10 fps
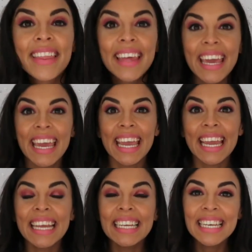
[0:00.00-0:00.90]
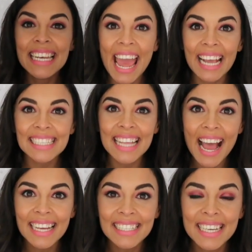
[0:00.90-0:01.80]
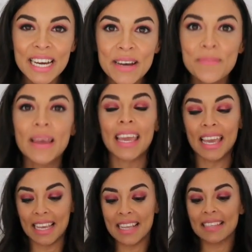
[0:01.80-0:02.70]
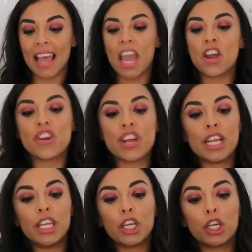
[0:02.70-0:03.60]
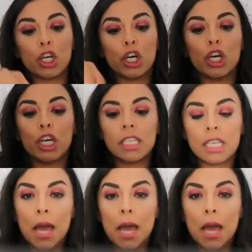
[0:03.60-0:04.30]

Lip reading: The next item is a really good